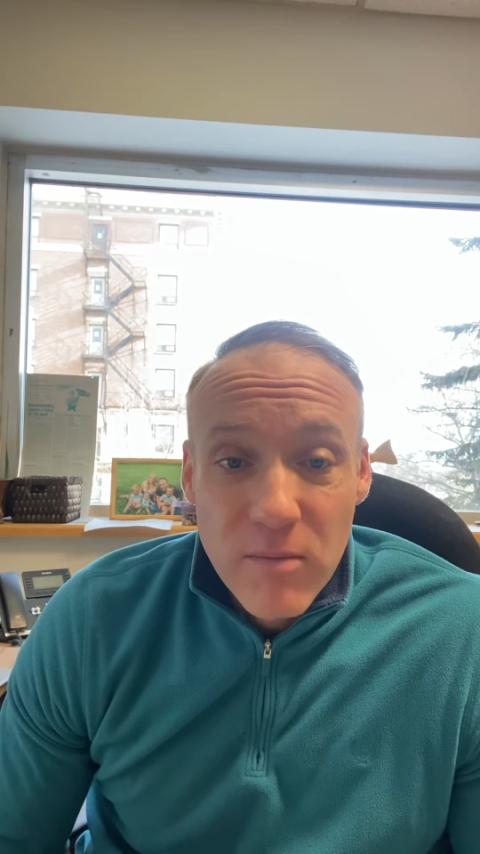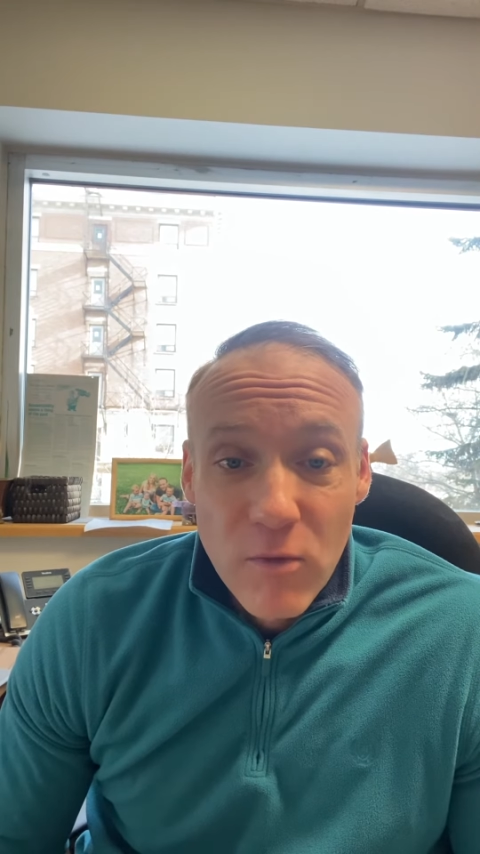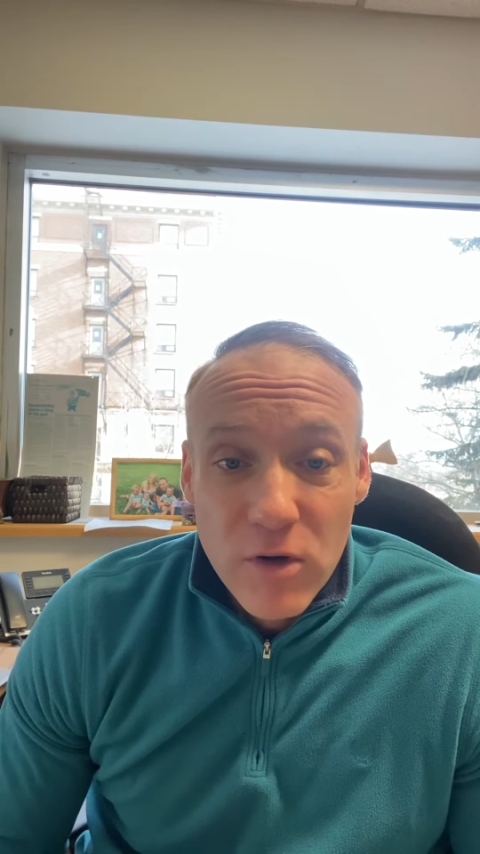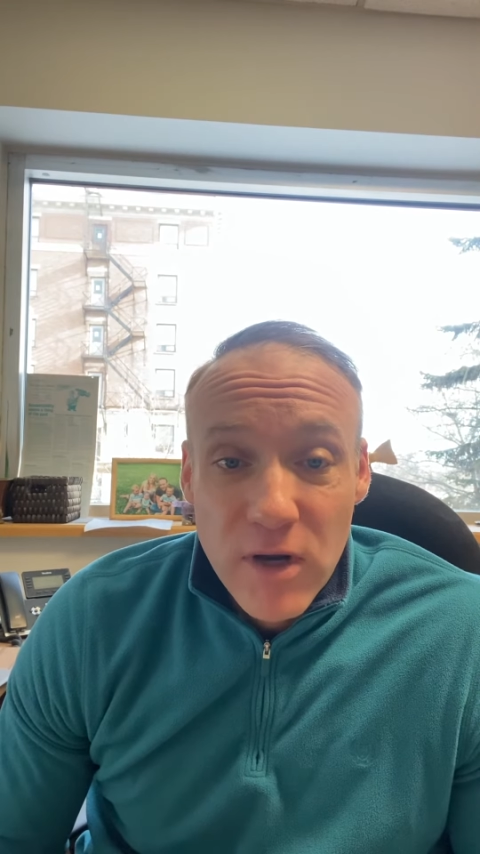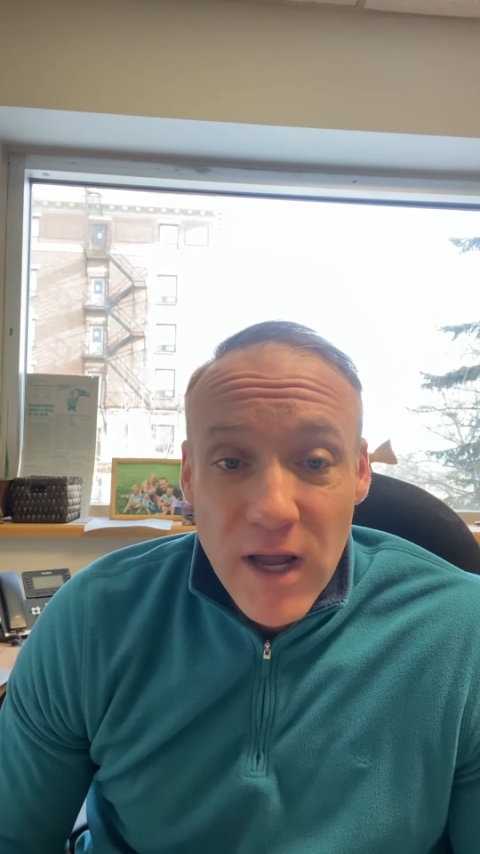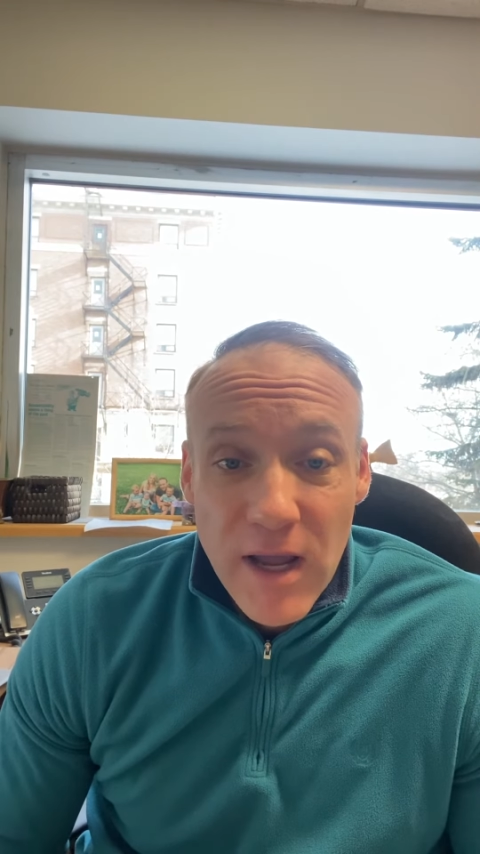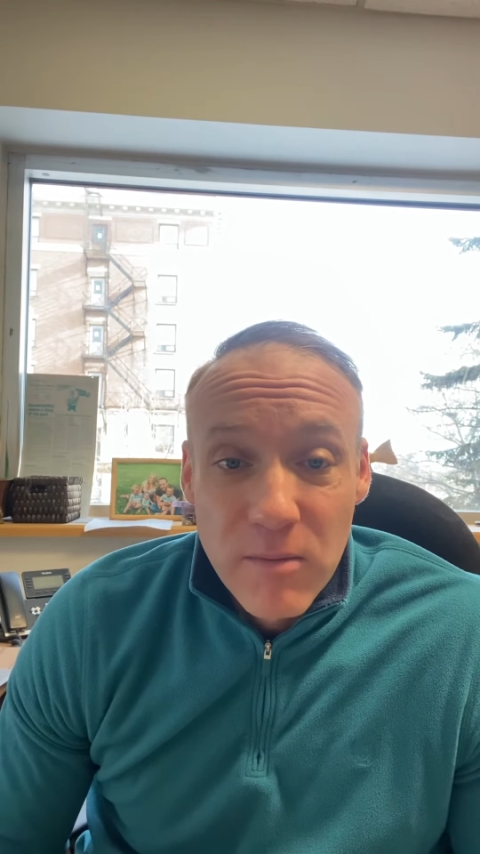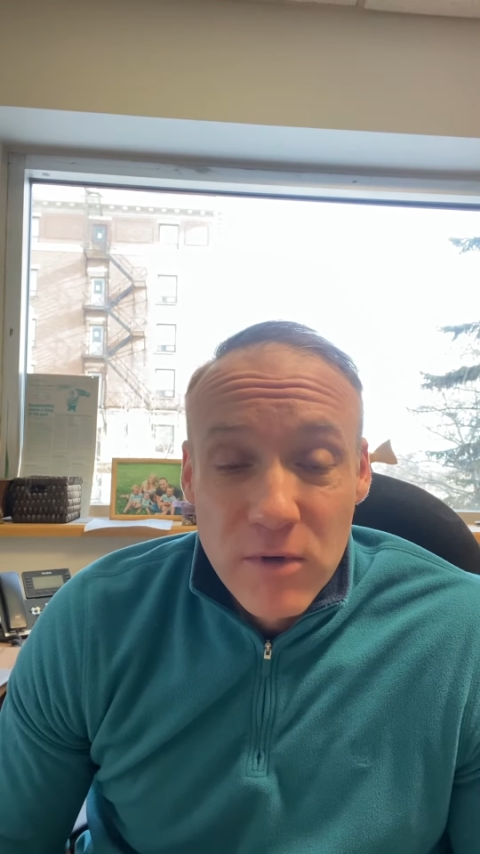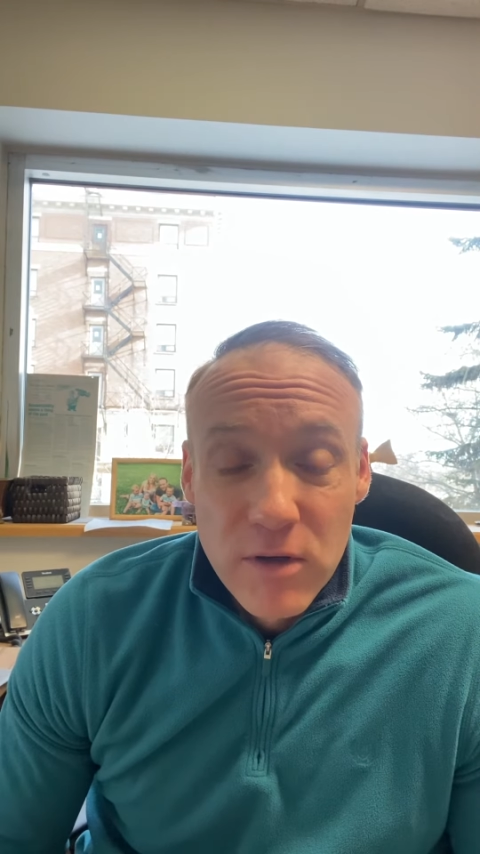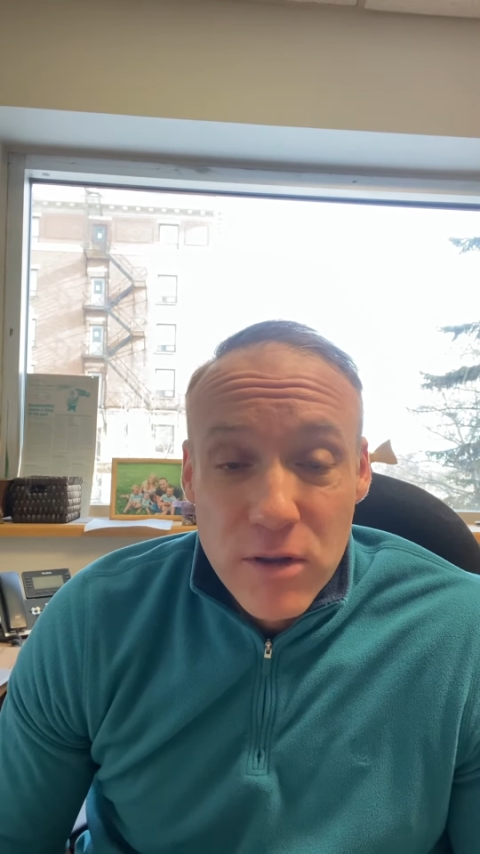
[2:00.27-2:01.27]
more time
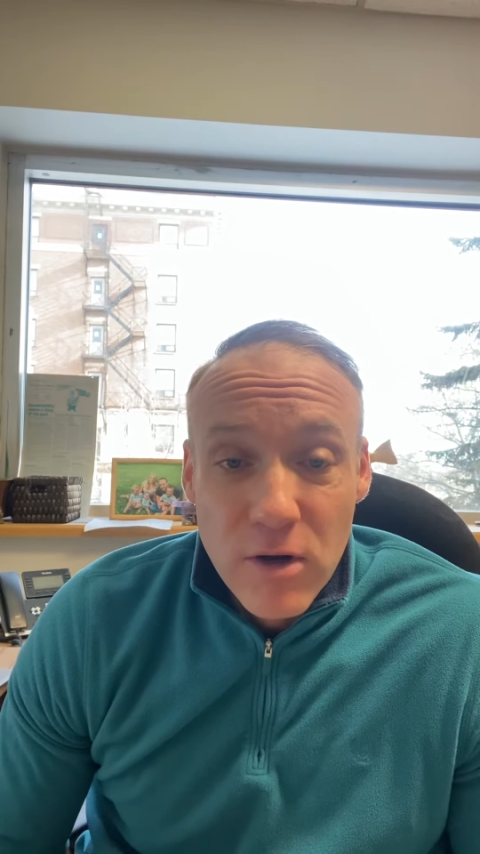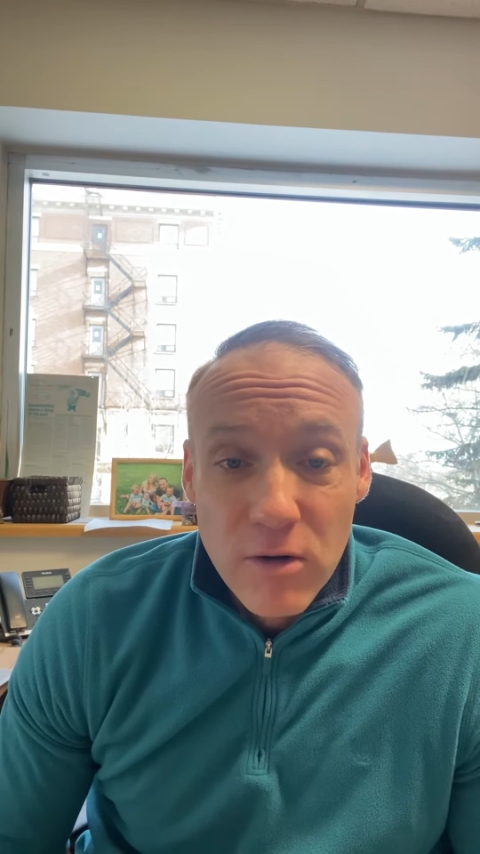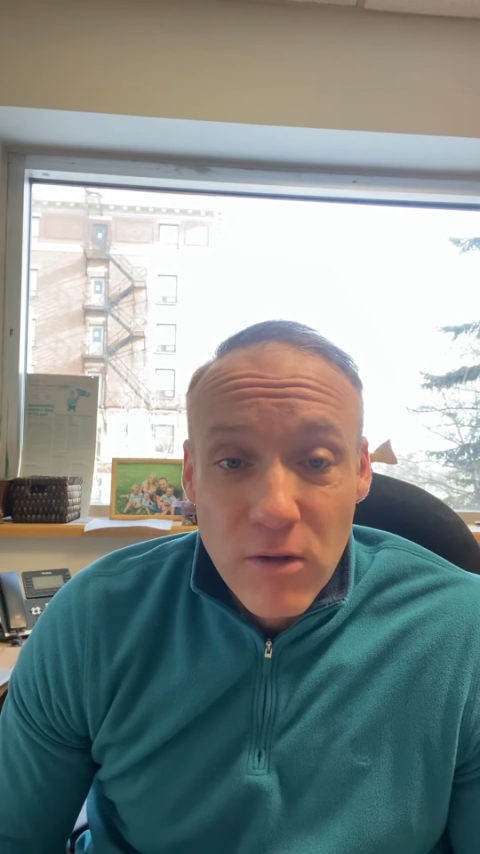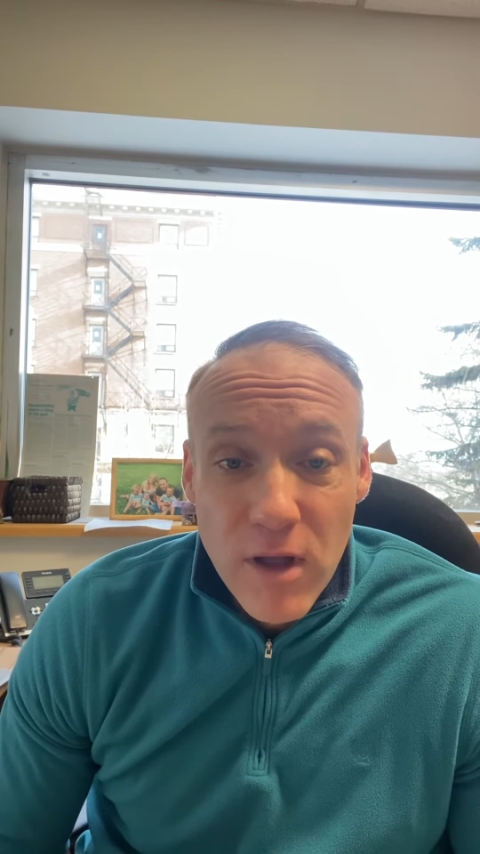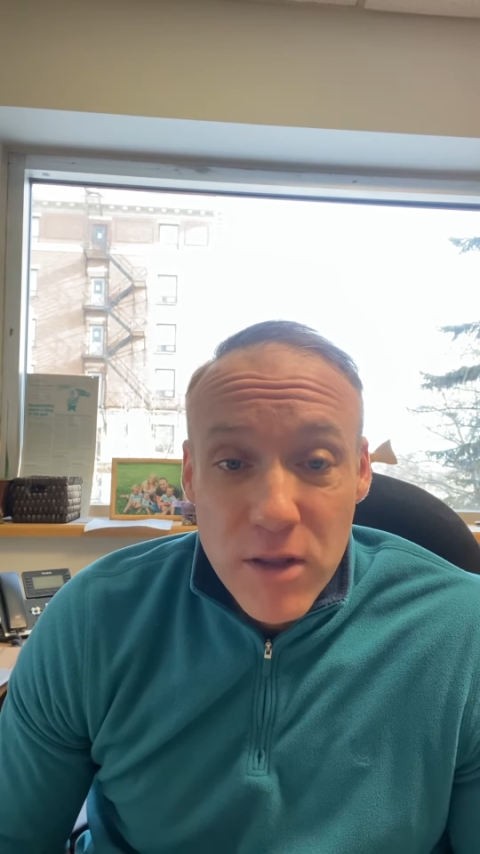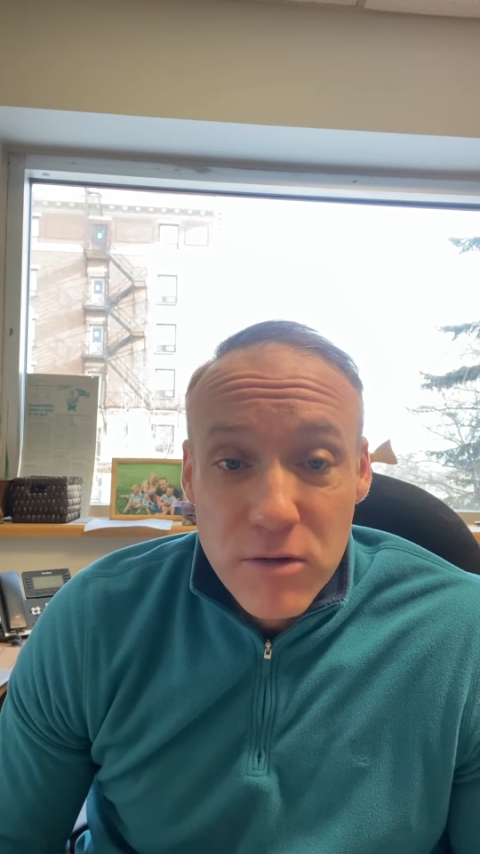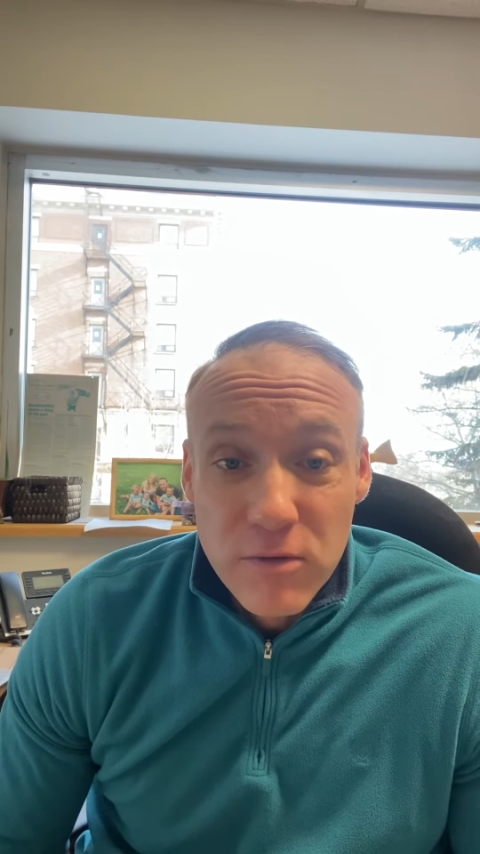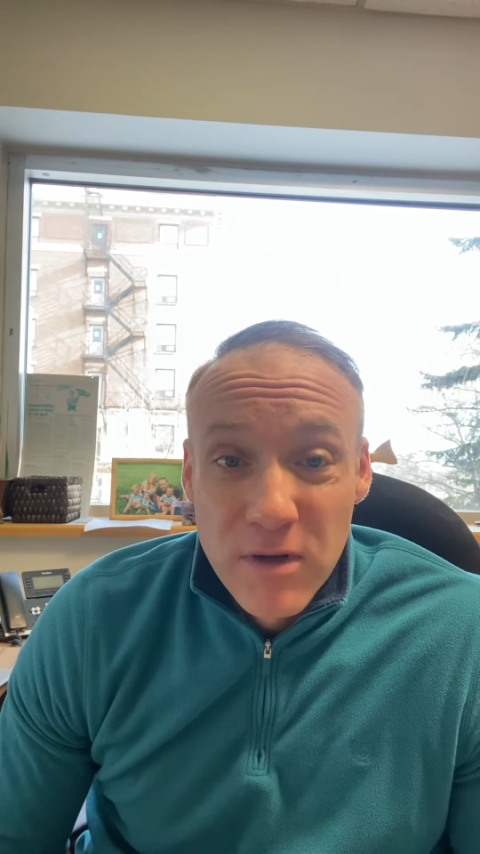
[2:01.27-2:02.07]
to start a lawsuit.